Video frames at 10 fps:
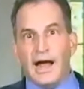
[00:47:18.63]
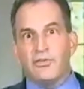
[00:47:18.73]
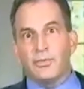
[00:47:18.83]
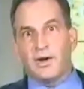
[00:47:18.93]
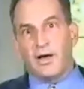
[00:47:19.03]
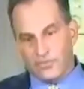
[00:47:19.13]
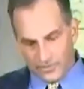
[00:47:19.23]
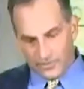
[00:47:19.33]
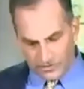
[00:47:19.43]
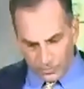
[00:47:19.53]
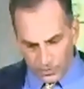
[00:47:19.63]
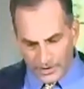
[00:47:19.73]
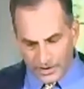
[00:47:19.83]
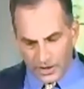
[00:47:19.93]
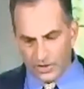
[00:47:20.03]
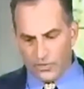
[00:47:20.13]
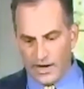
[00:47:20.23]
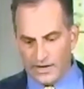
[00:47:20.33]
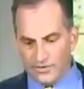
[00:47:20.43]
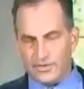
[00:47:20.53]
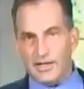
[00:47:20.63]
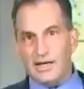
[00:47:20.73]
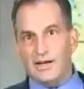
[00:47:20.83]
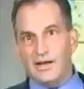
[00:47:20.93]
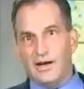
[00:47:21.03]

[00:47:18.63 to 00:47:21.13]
I just want to also just really congratulate